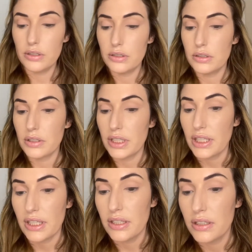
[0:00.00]
Okay,
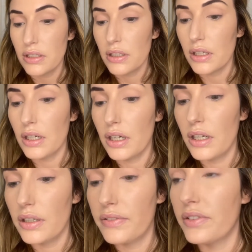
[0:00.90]
and then
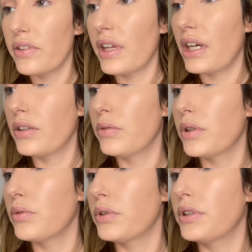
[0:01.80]
after that,
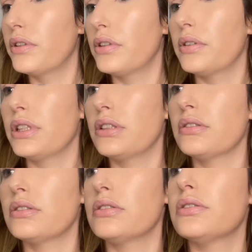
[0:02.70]
what we're going
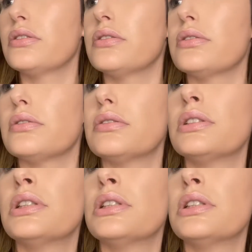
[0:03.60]
to do